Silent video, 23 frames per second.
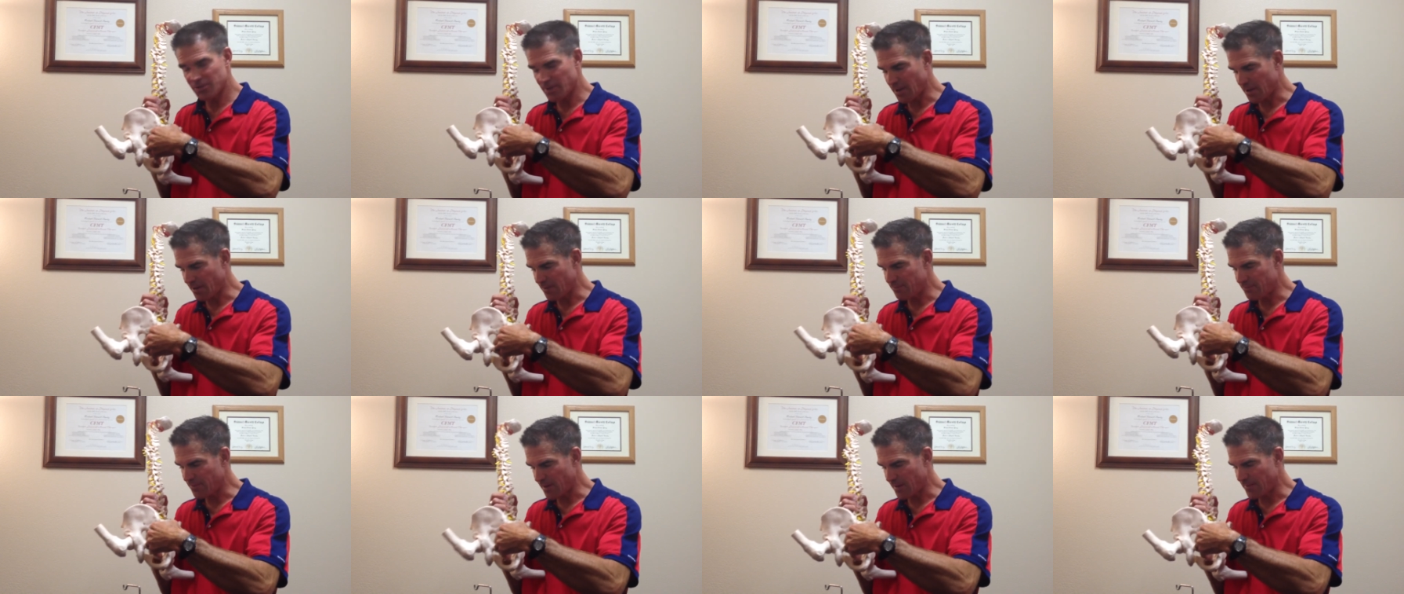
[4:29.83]
I
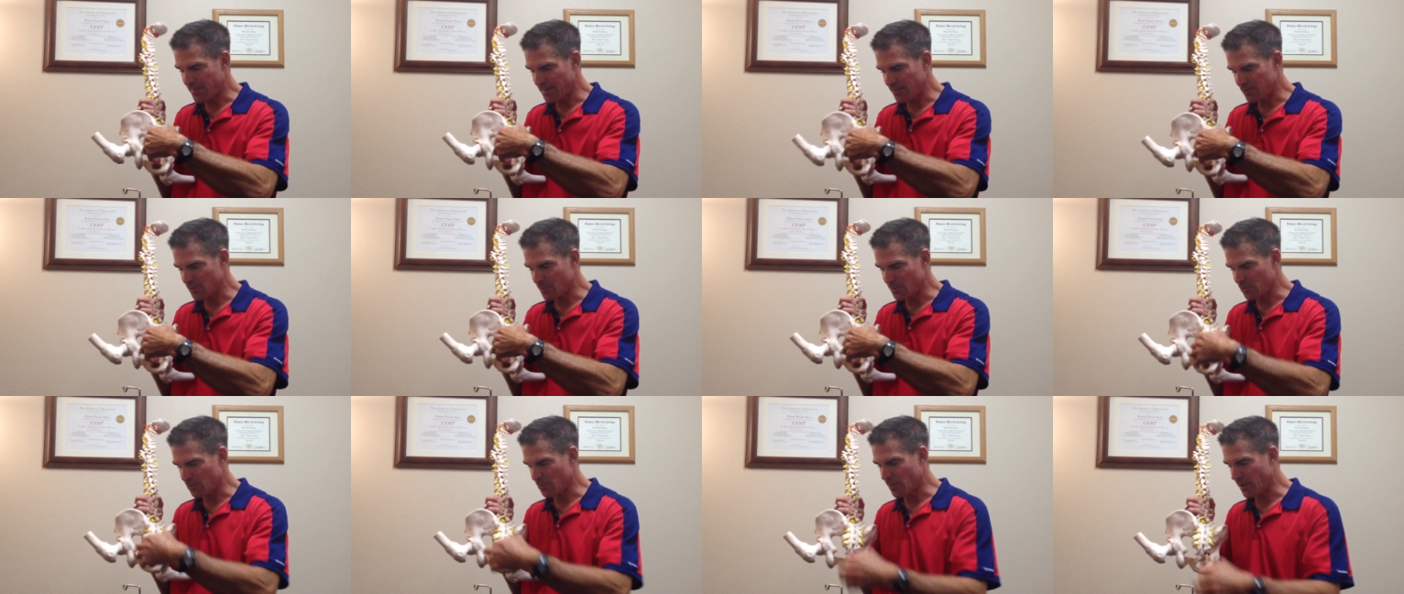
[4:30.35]
would find that
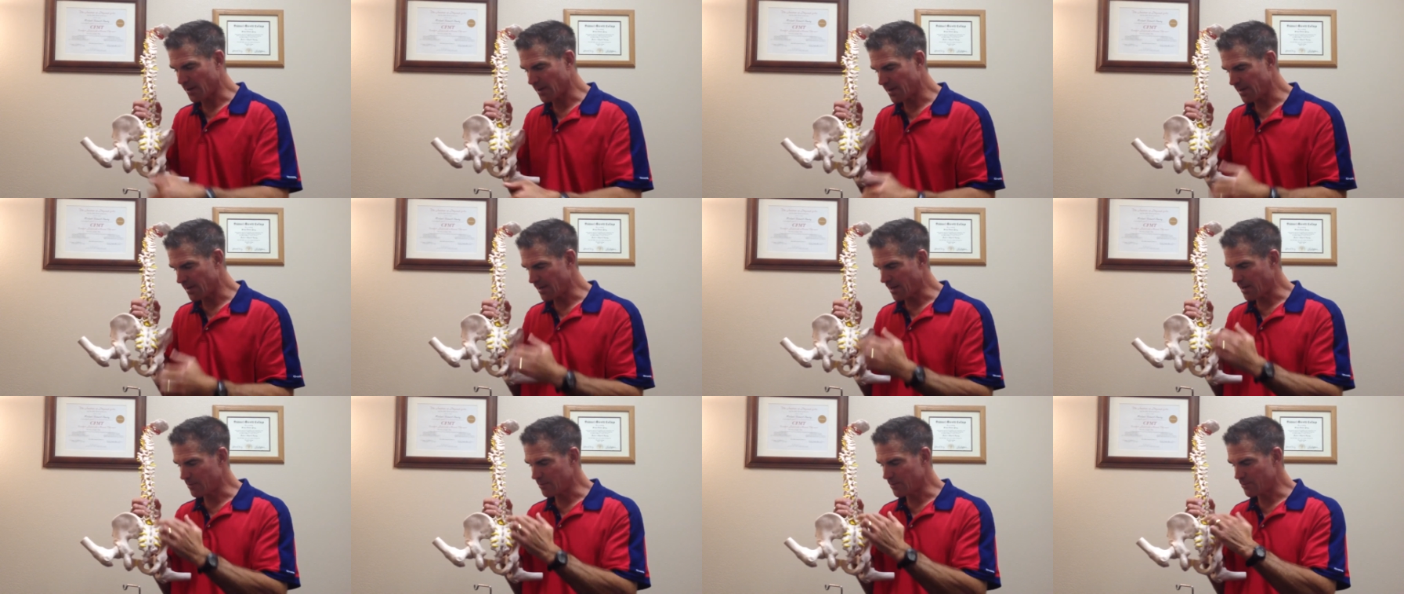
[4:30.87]
to be springy,
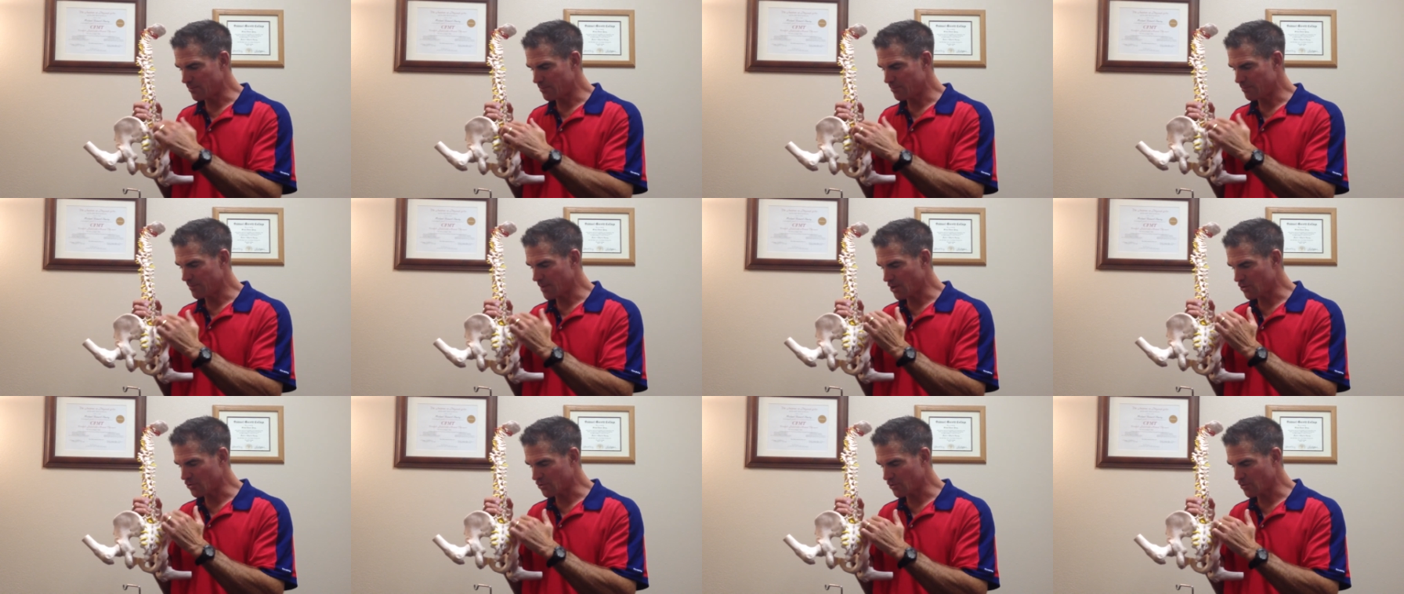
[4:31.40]
and I would
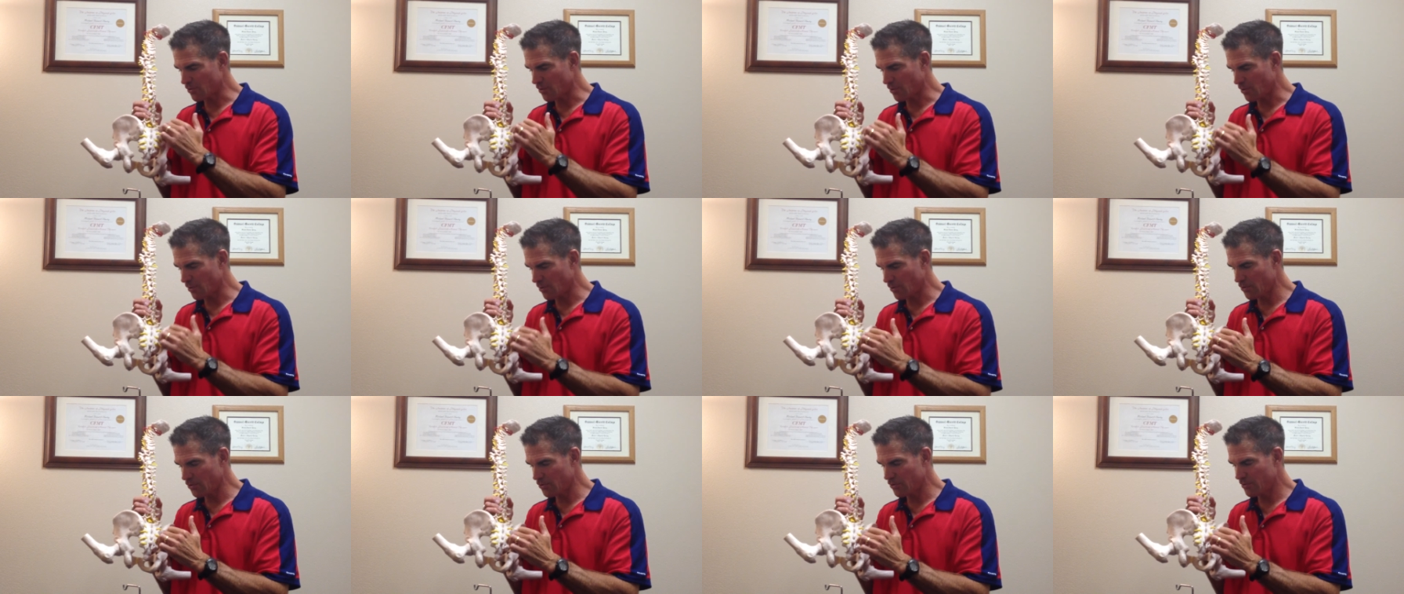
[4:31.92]
make sure the
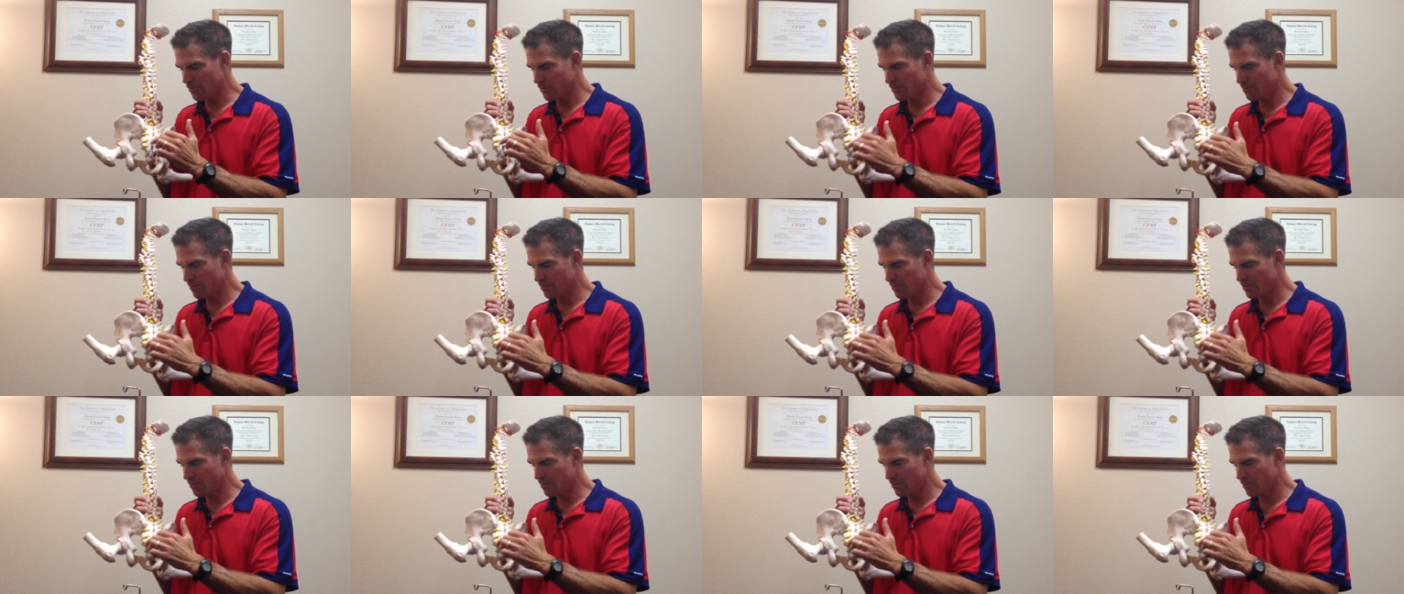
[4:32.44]
whole